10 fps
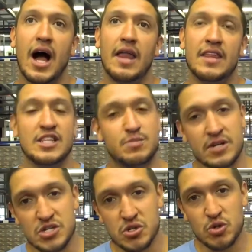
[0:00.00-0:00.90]
The
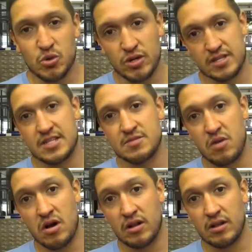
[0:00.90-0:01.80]
inspiration to create this
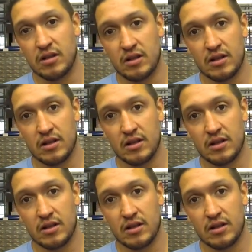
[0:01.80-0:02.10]
model,